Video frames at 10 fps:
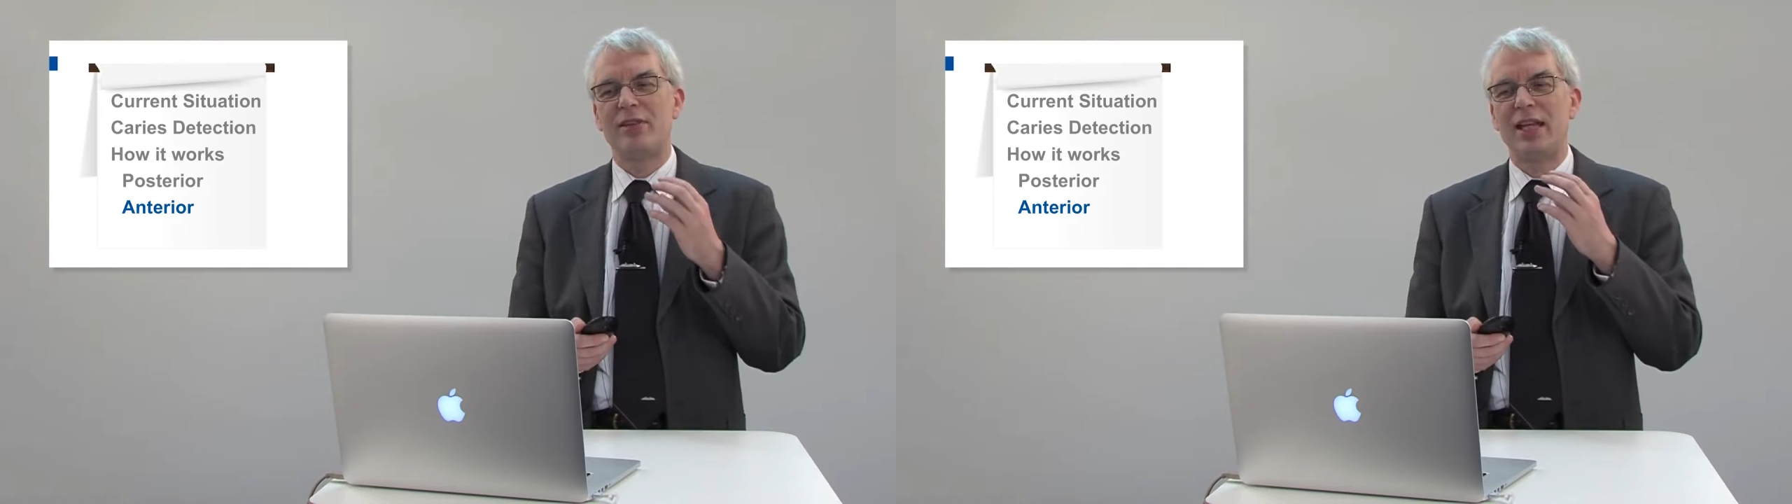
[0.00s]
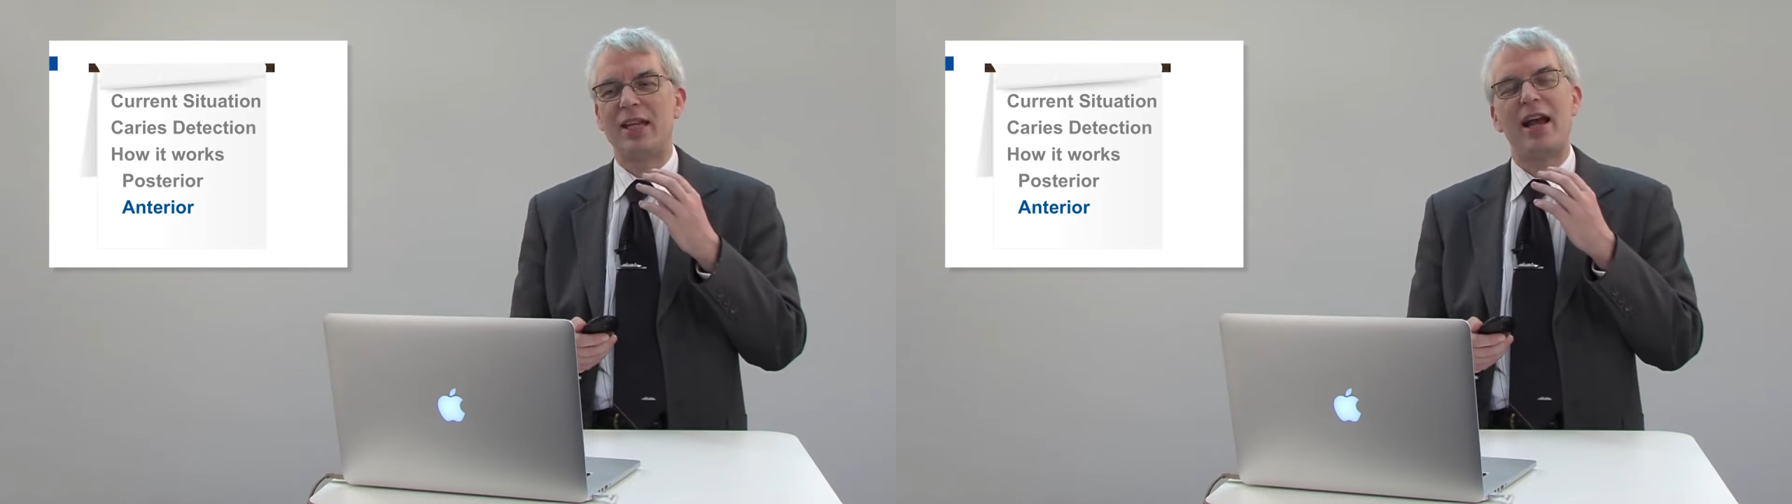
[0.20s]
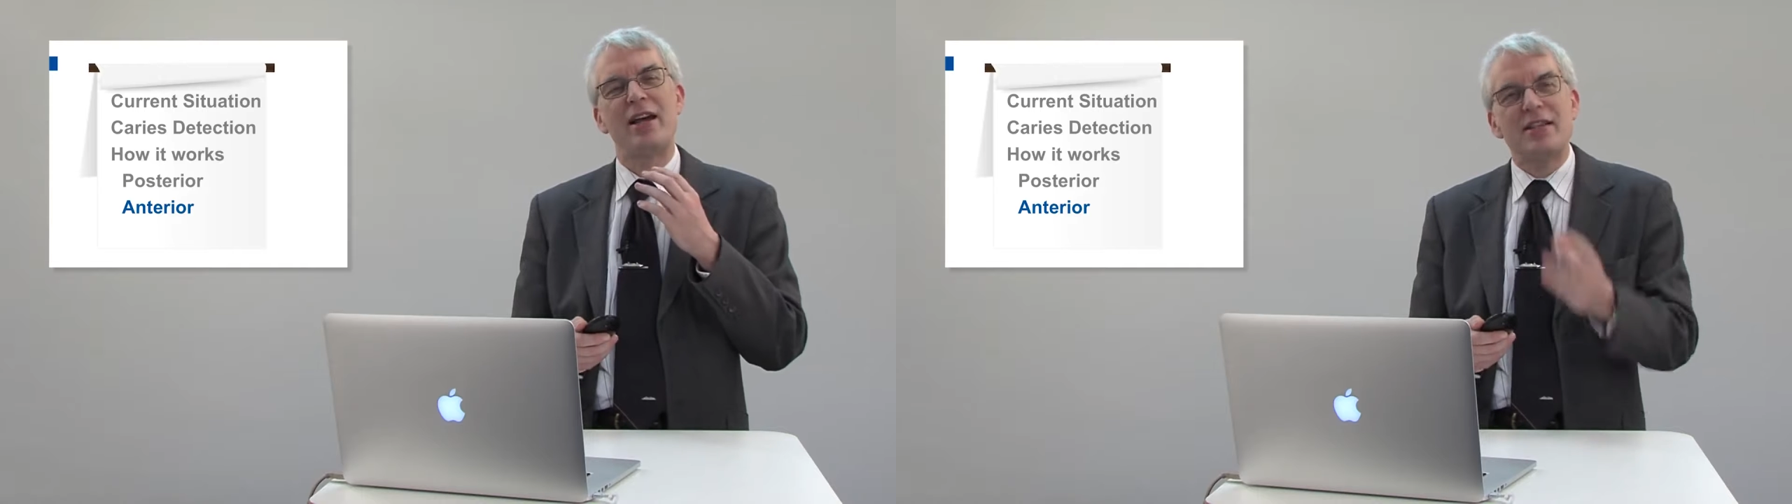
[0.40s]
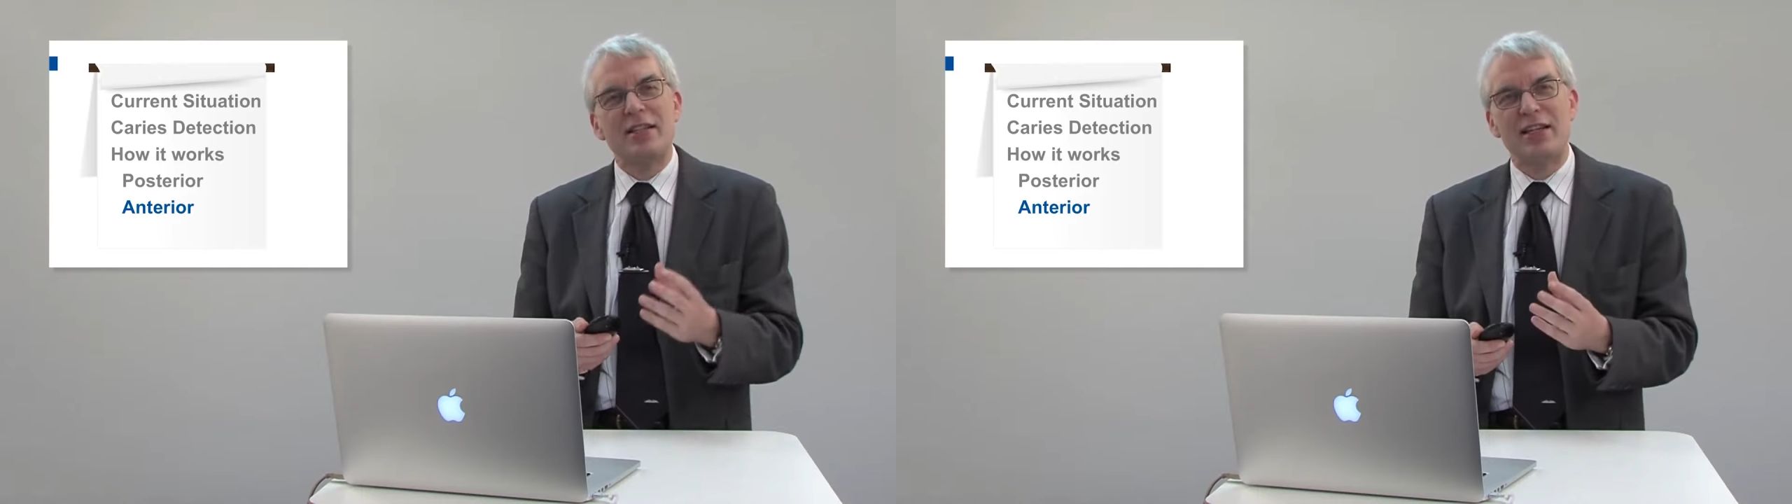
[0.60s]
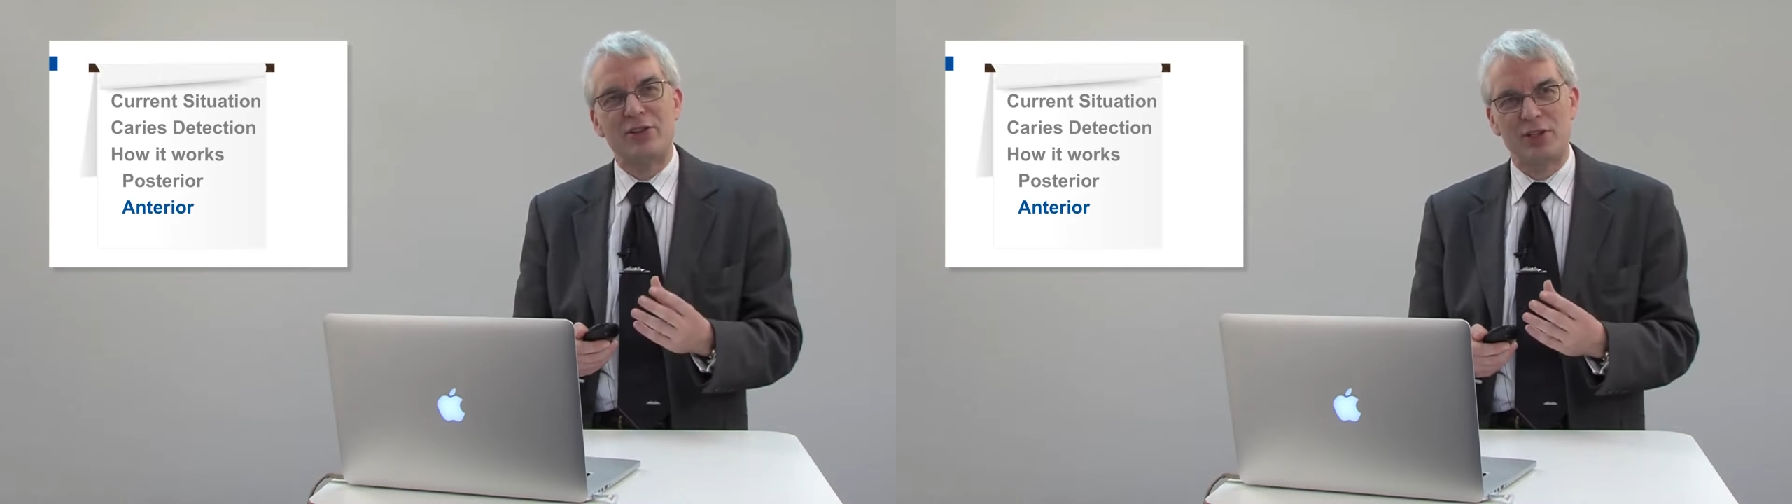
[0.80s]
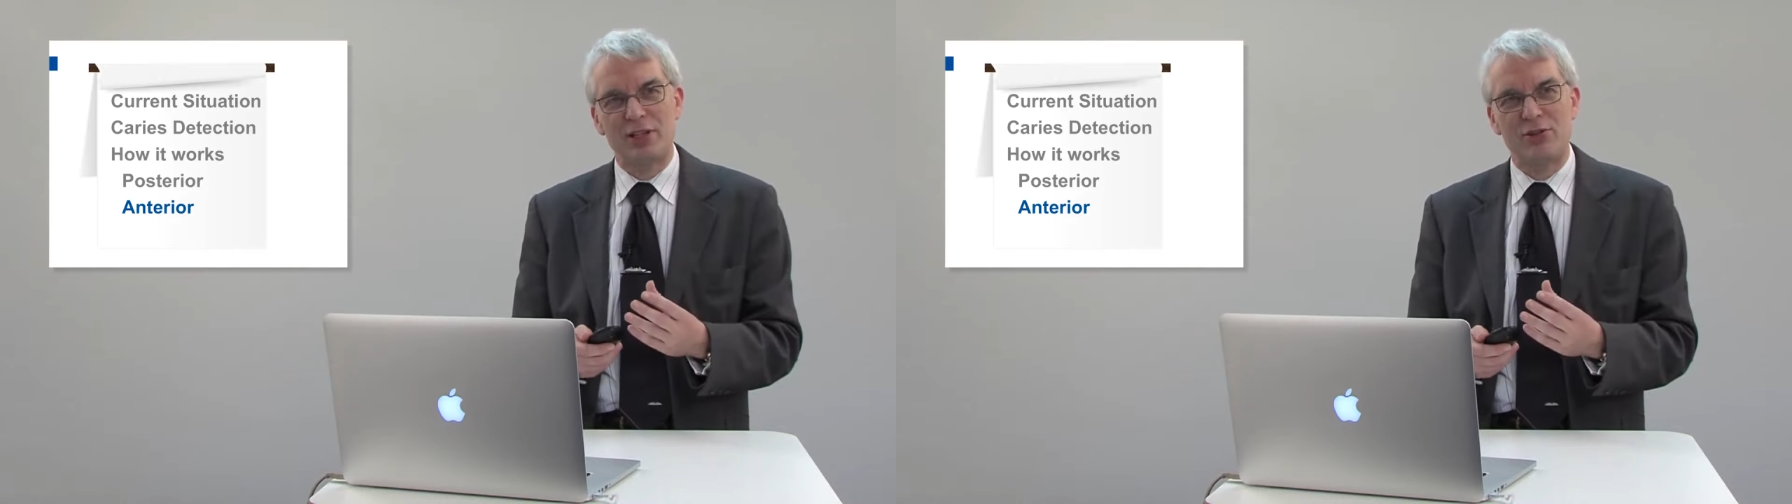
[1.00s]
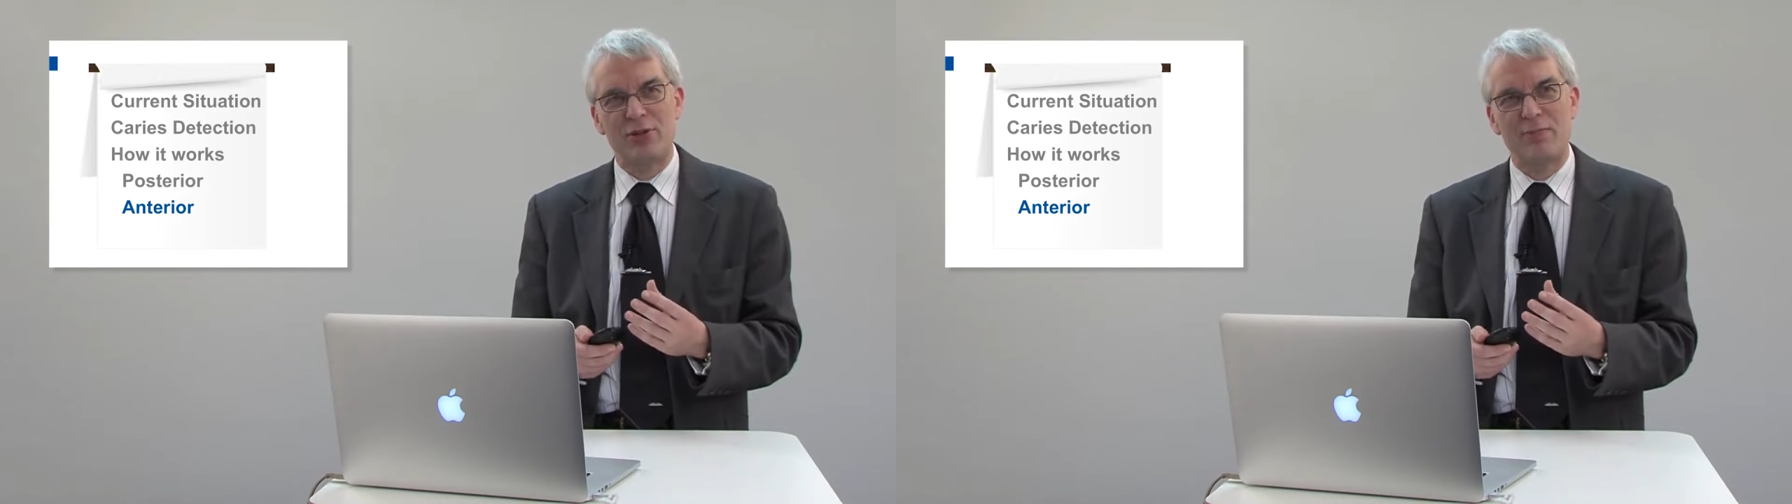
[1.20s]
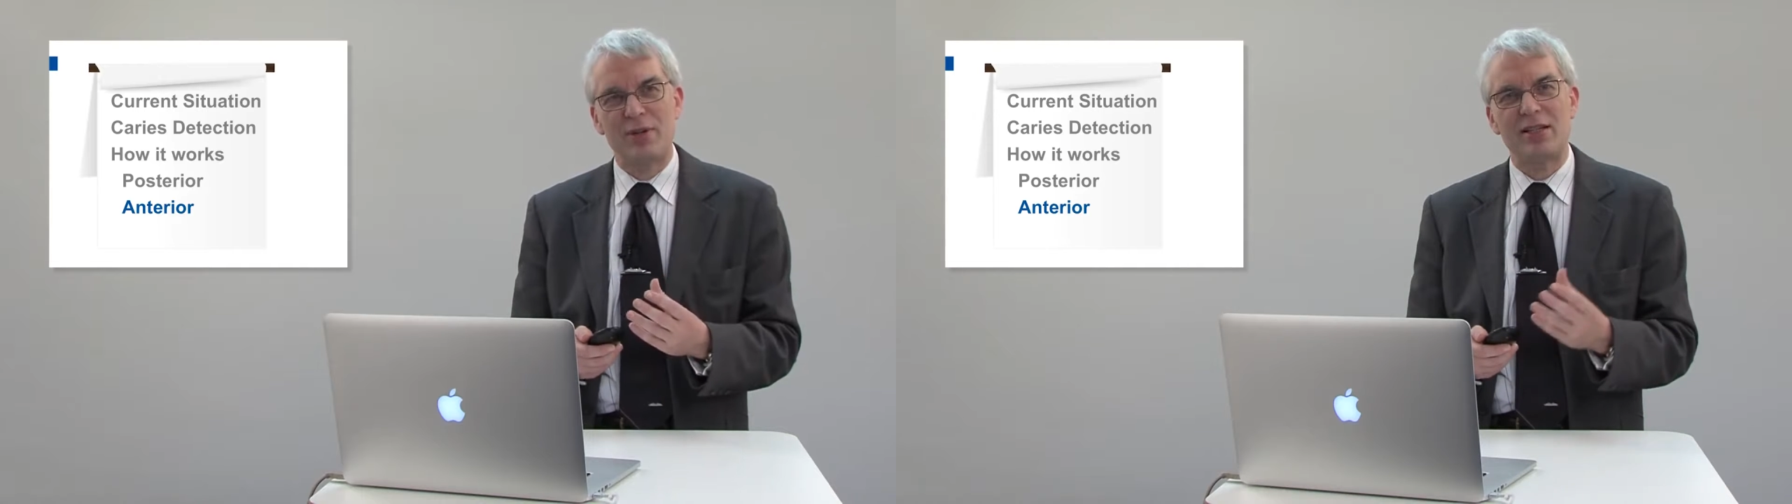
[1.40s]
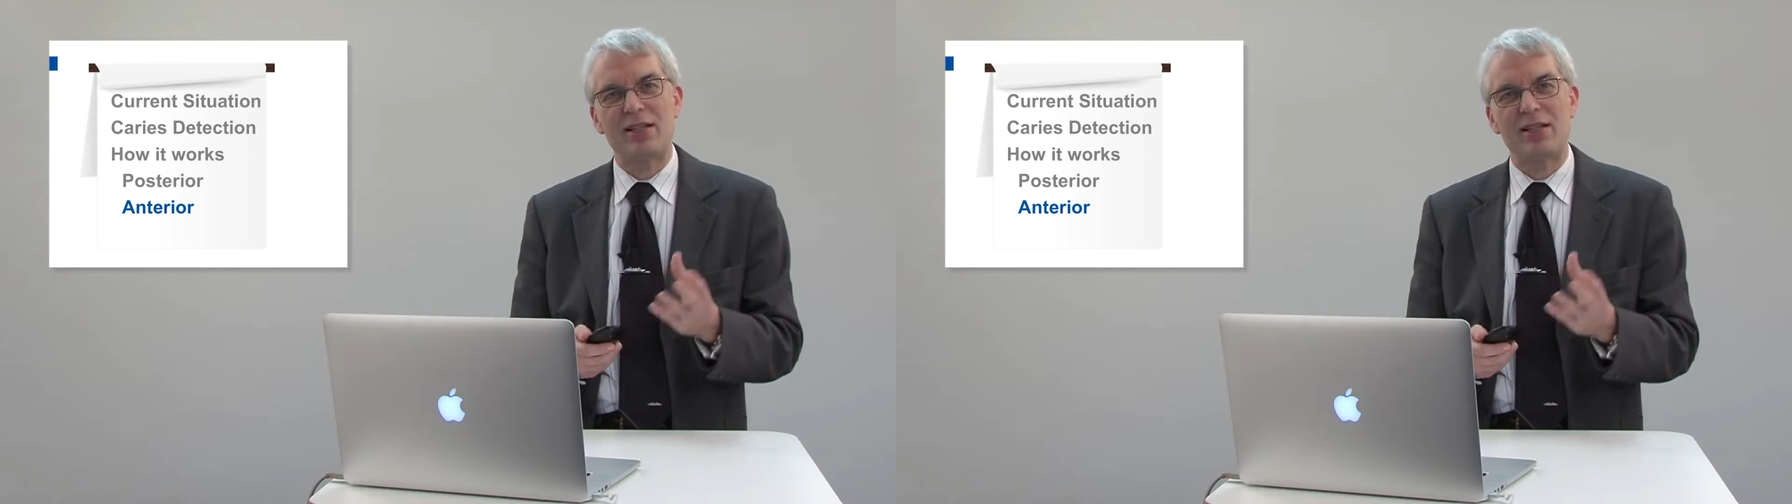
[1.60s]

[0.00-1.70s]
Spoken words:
the anterior treatment